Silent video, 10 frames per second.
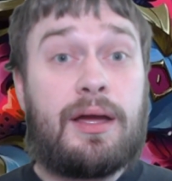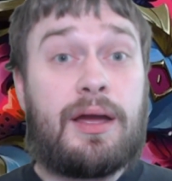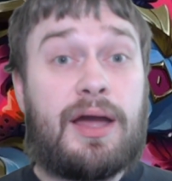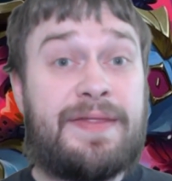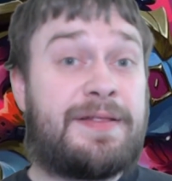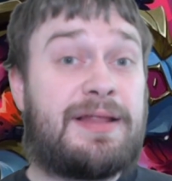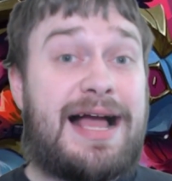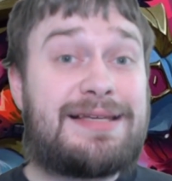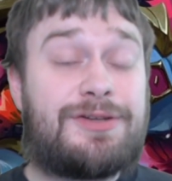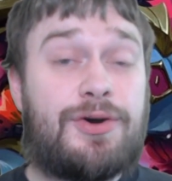And then the
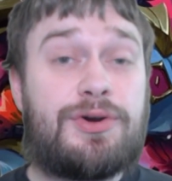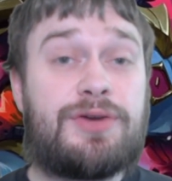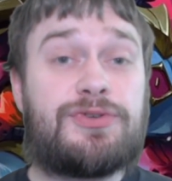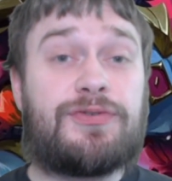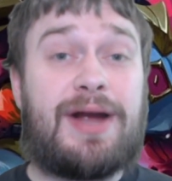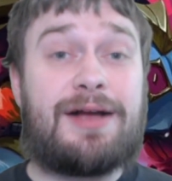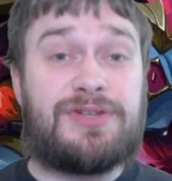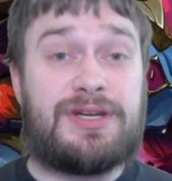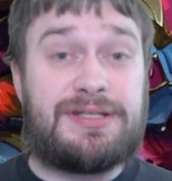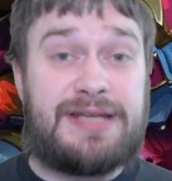last token was for
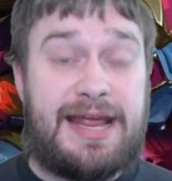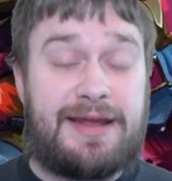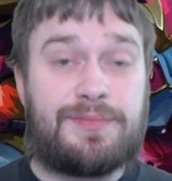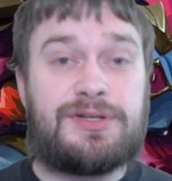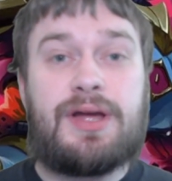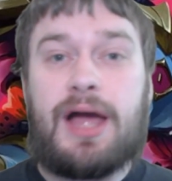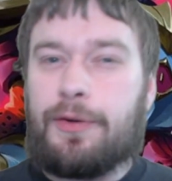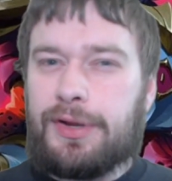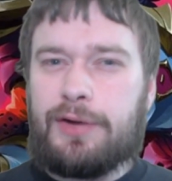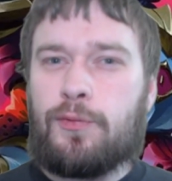House Untamed. I
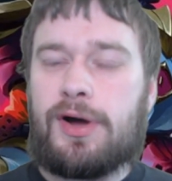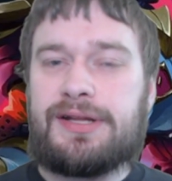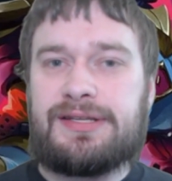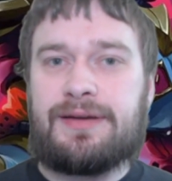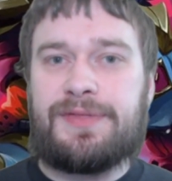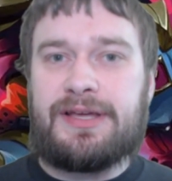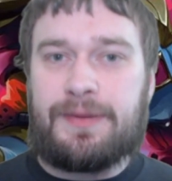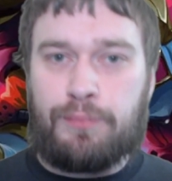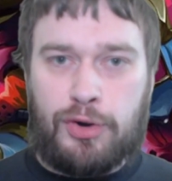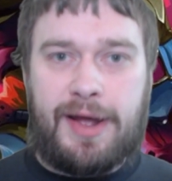really wanted something
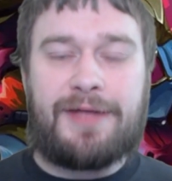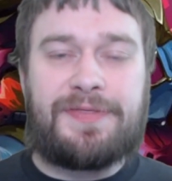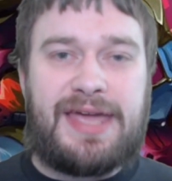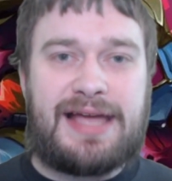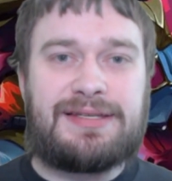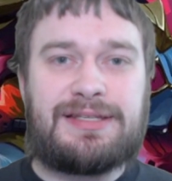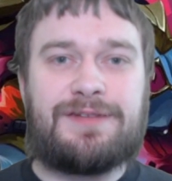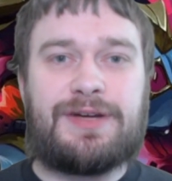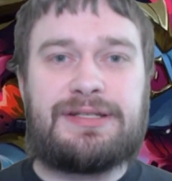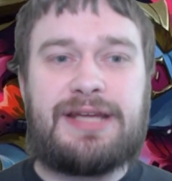that brought out the essence
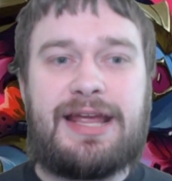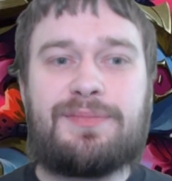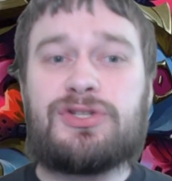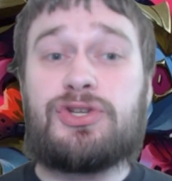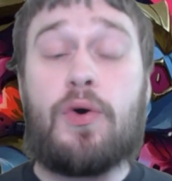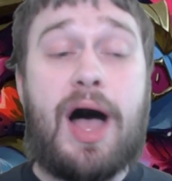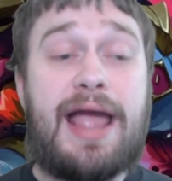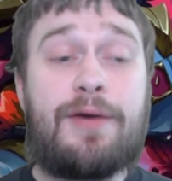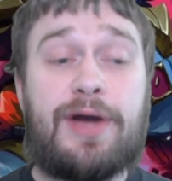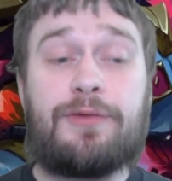of Untamed, and so
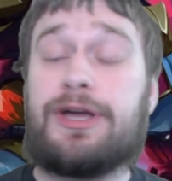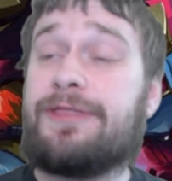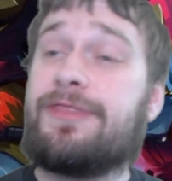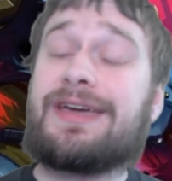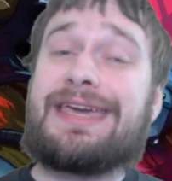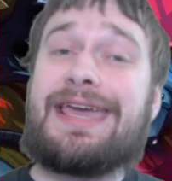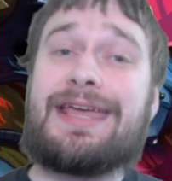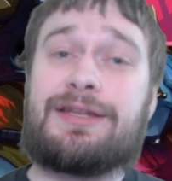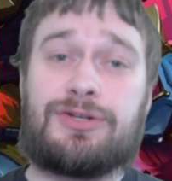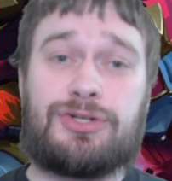I went with the
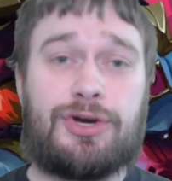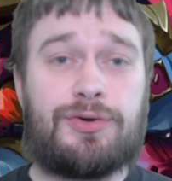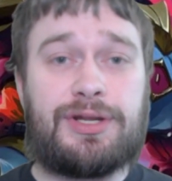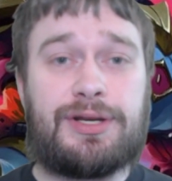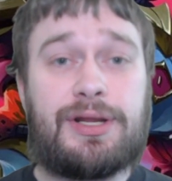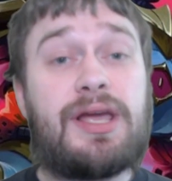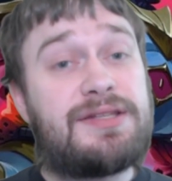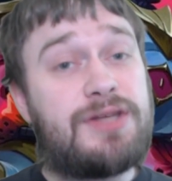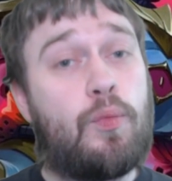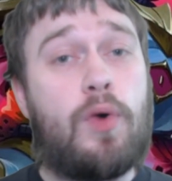Kitten token.
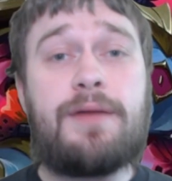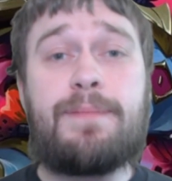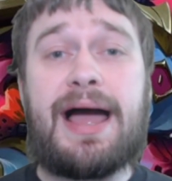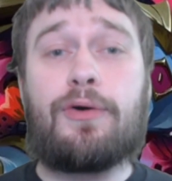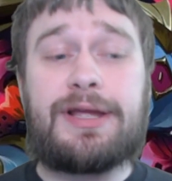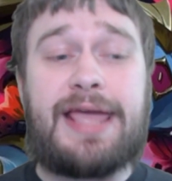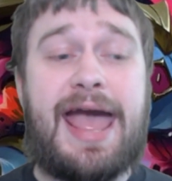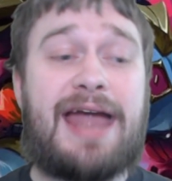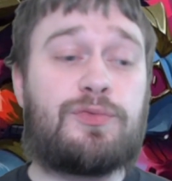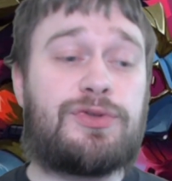It's a 1-power
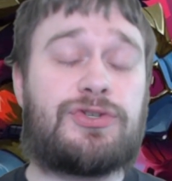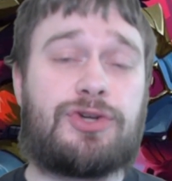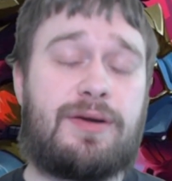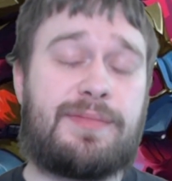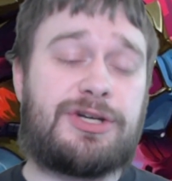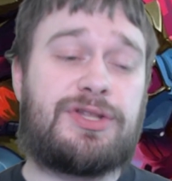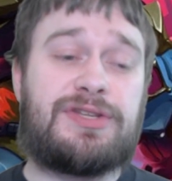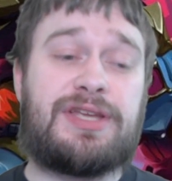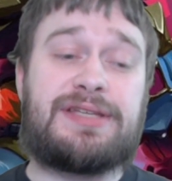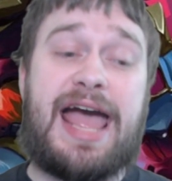cat with skirmish
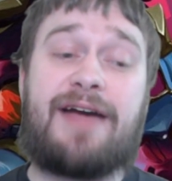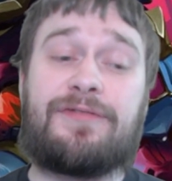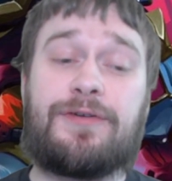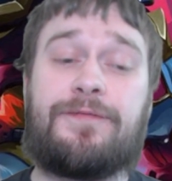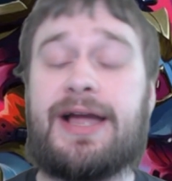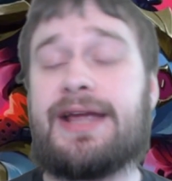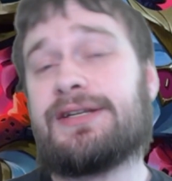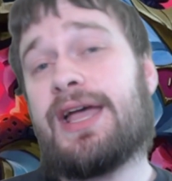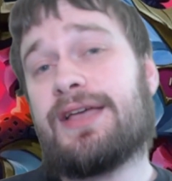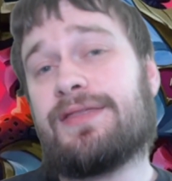that says after
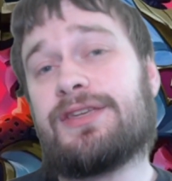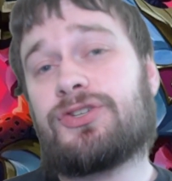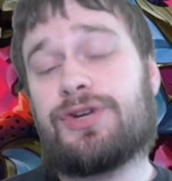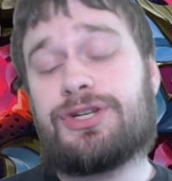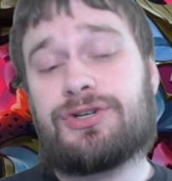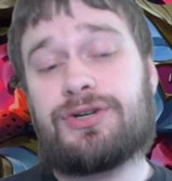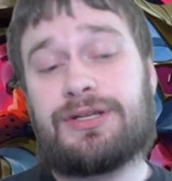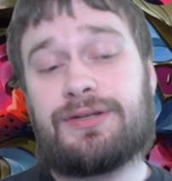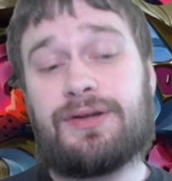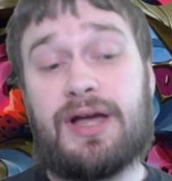fight, this
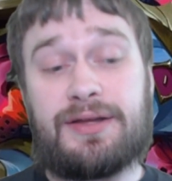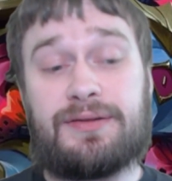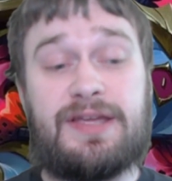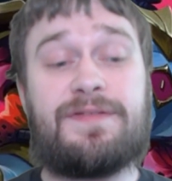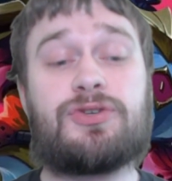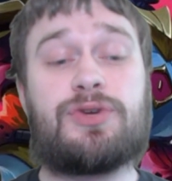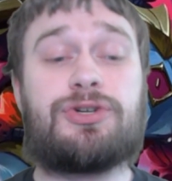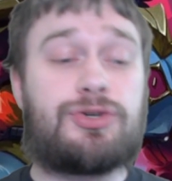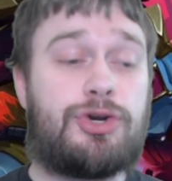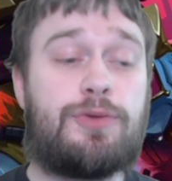creature give this
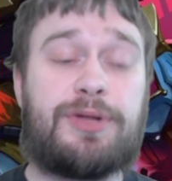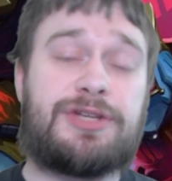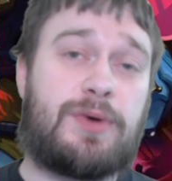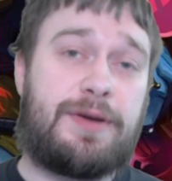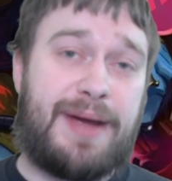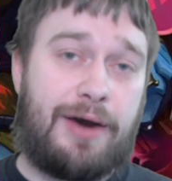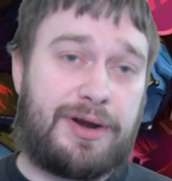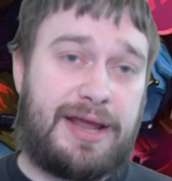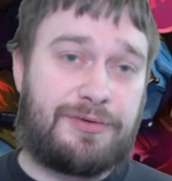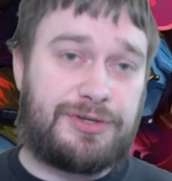creature 2+1
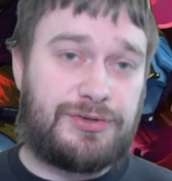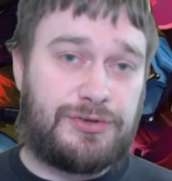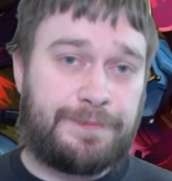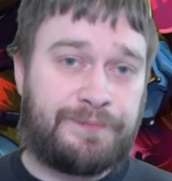power counters.